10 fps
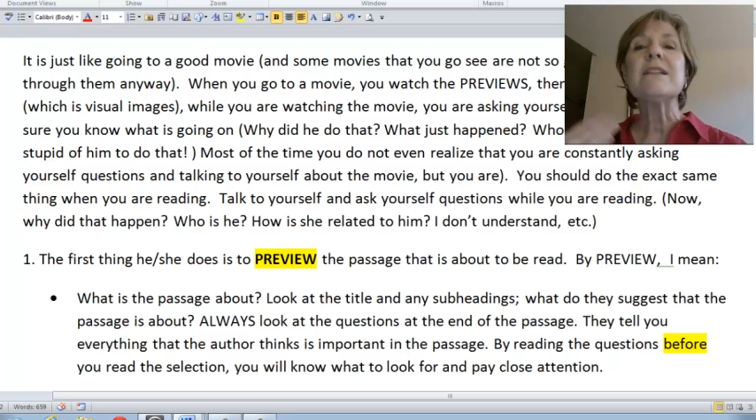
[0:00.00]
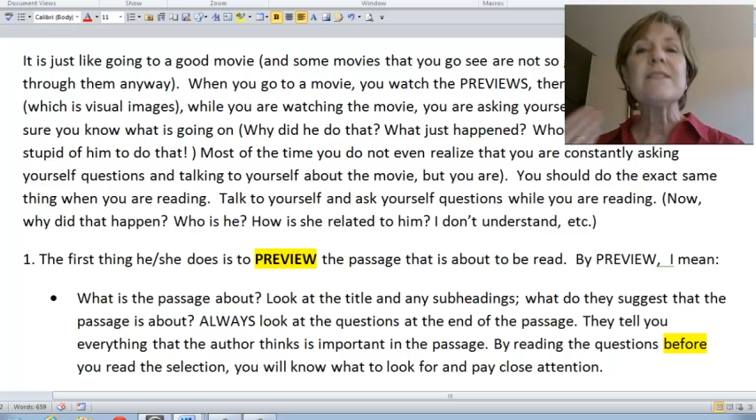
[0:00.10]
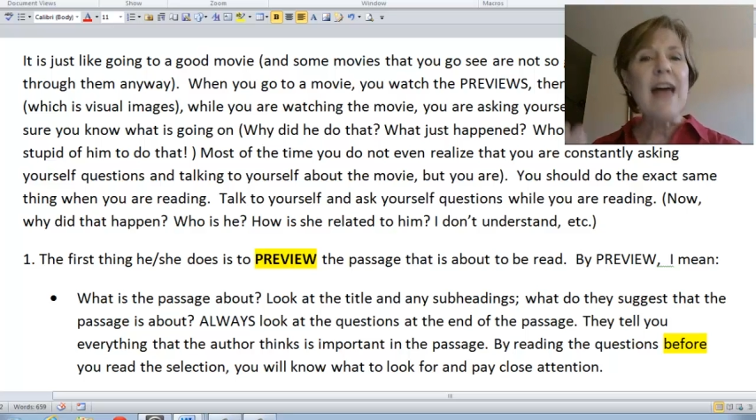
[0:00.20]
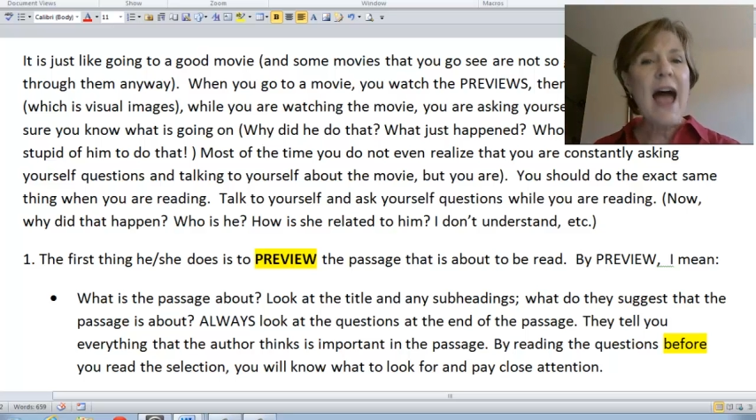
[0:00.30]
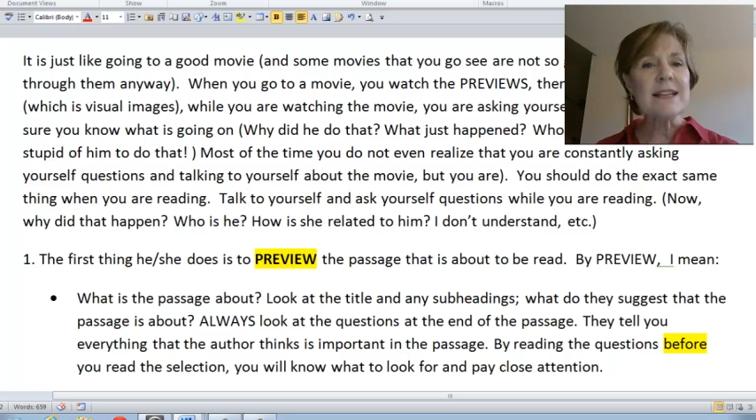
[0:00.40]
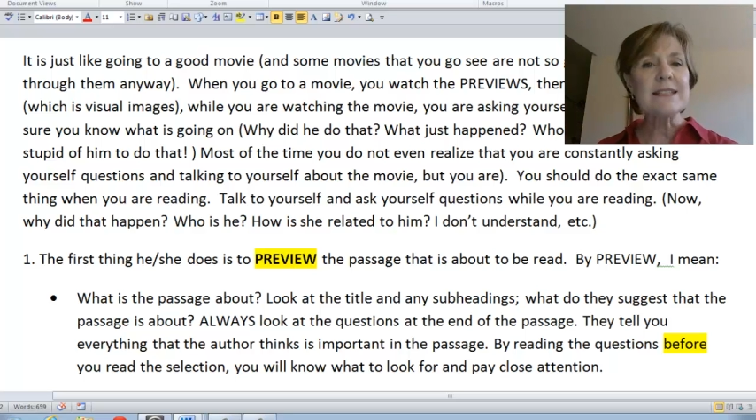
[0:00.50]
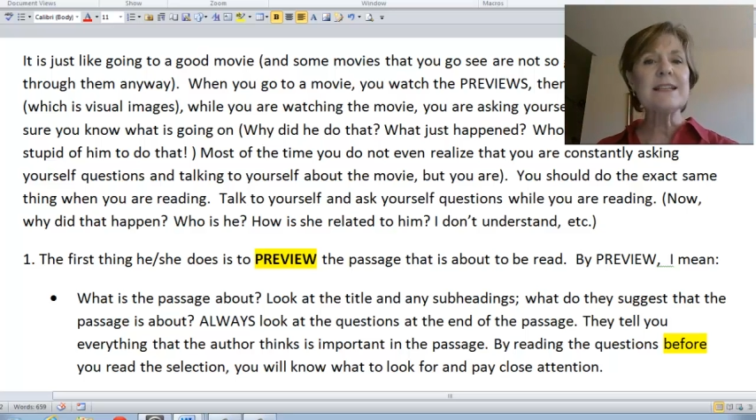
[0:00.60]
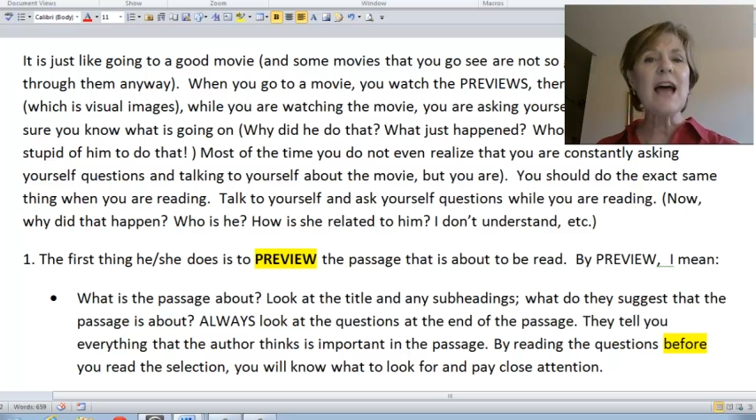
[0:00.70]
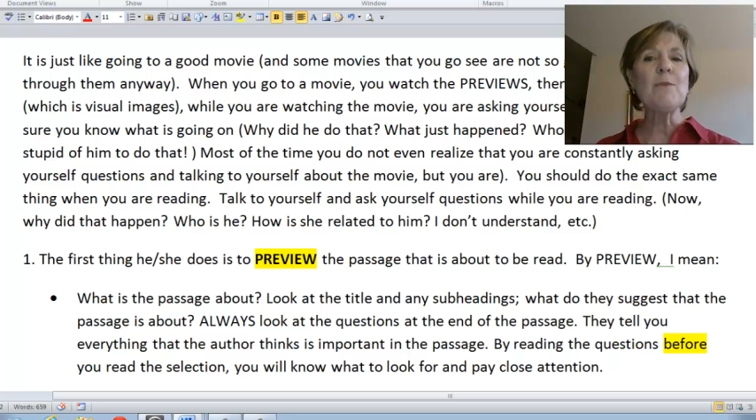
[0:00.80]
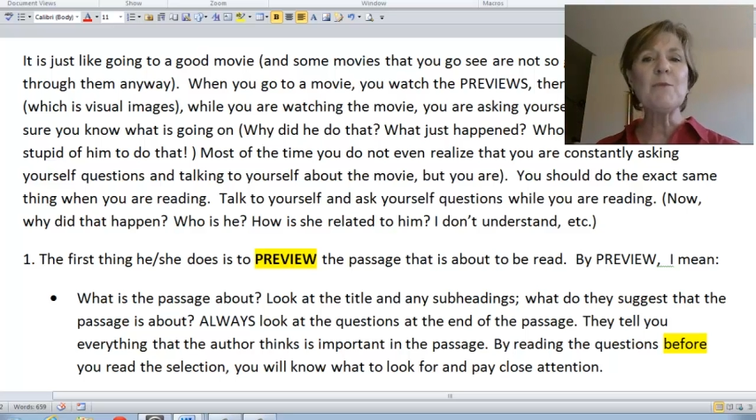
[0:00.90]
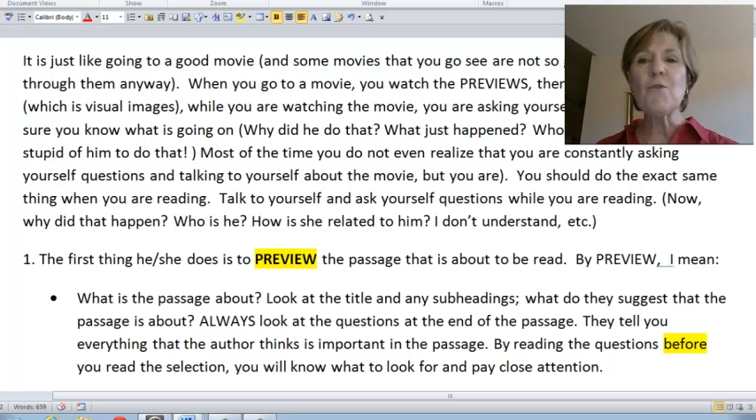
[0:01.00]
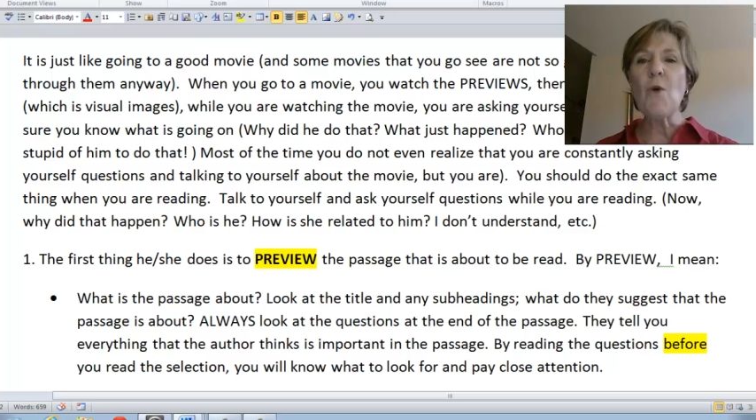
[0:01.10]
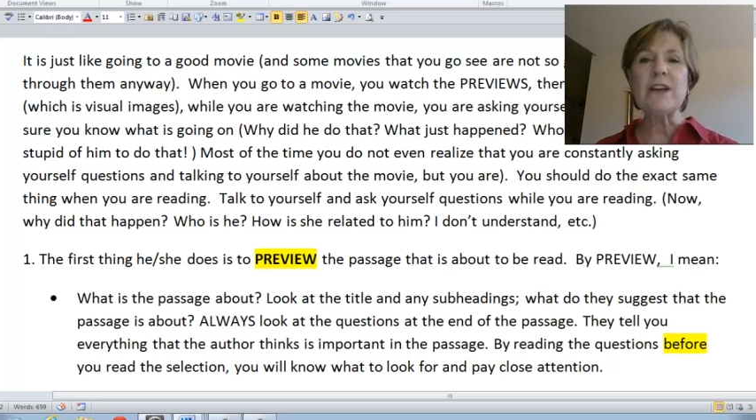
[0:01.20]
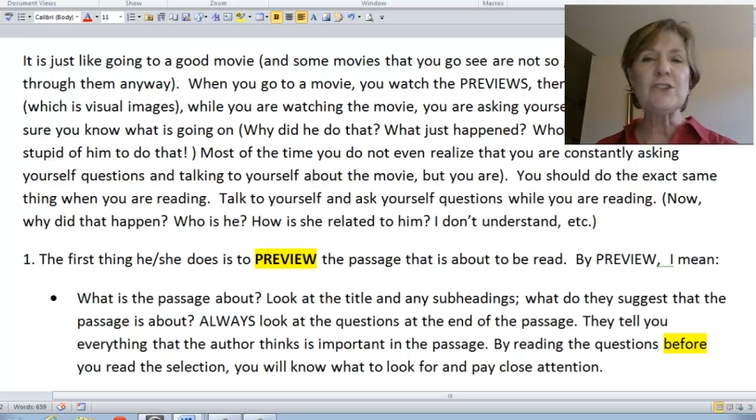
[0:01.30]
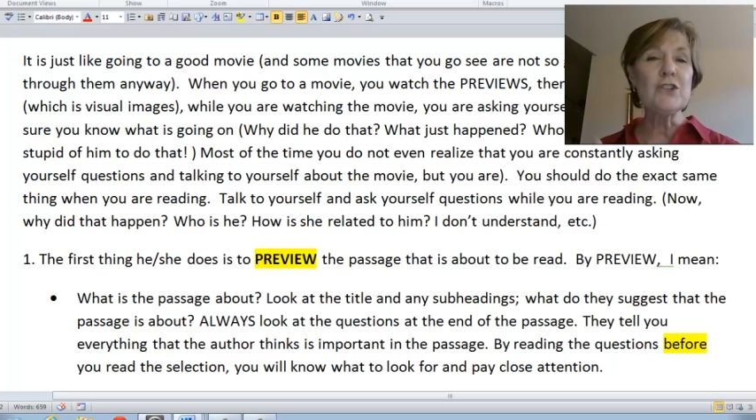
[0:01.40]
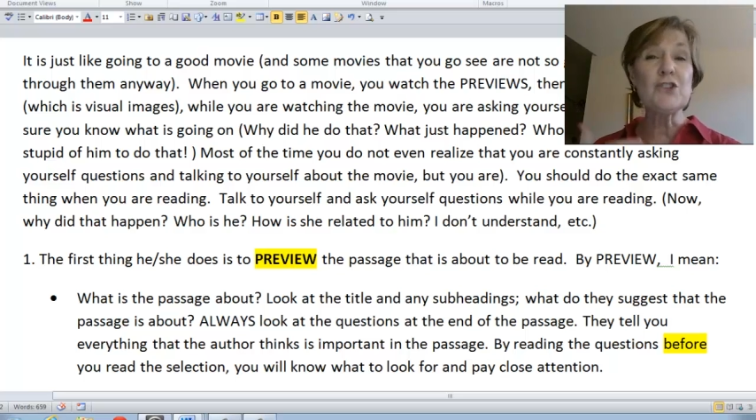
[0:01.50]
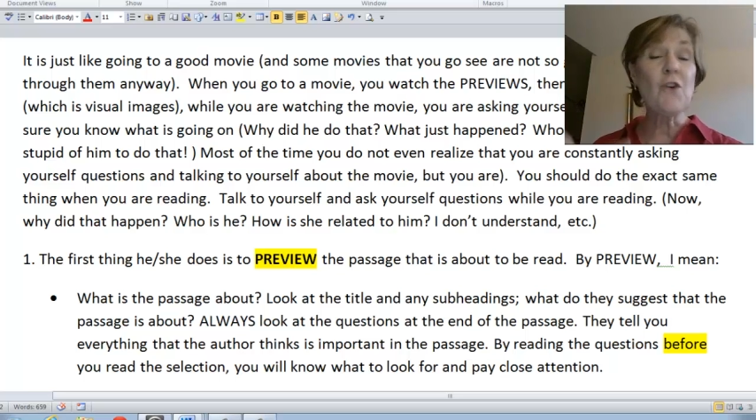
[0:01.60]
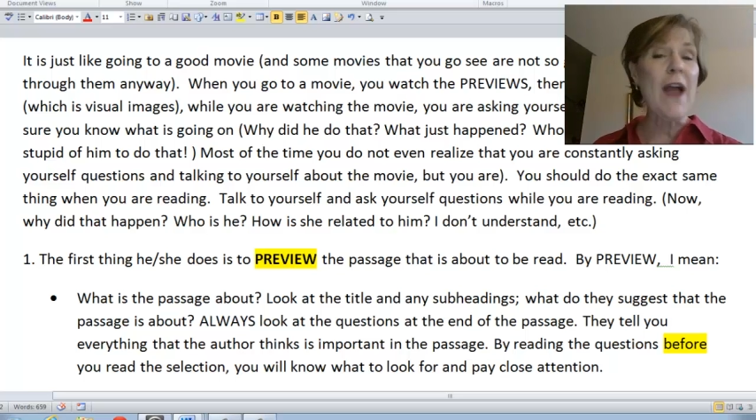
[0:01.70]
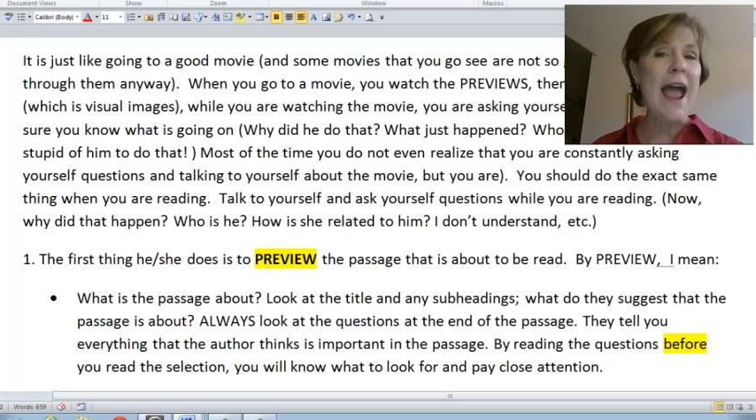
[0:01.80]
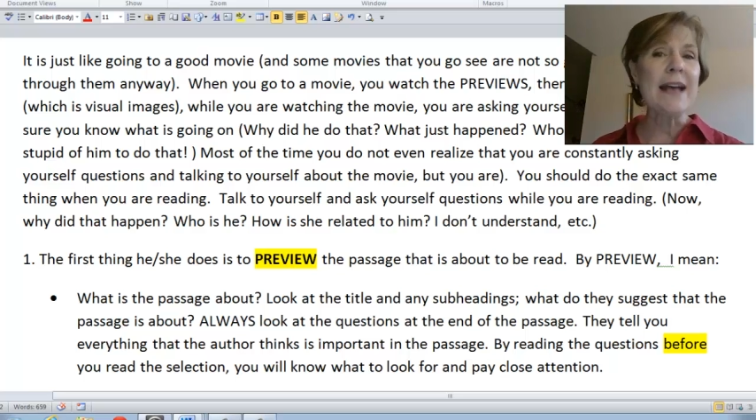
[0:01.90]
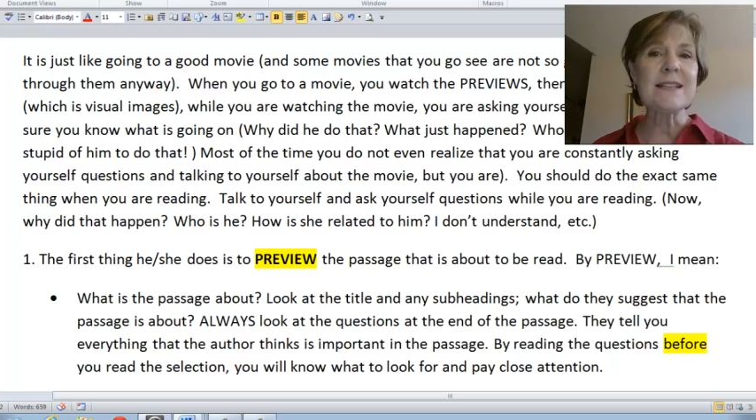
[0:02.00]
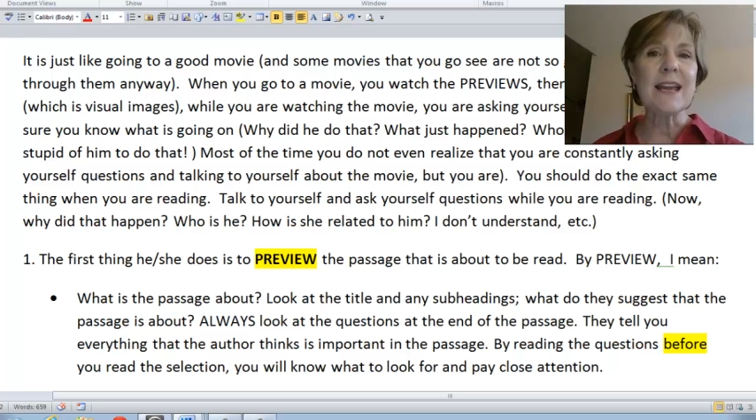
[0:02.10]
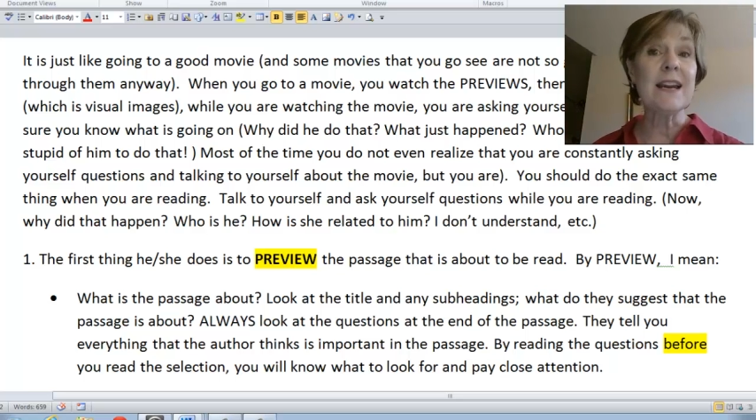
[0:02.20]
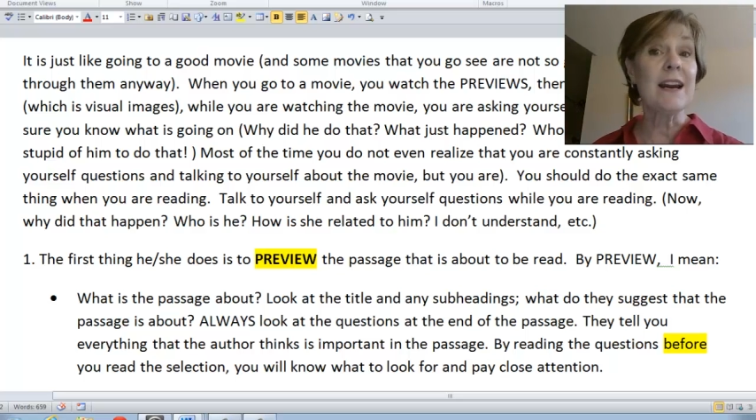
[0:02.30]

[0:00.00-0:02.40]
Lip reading: That's the type of questions you're asking,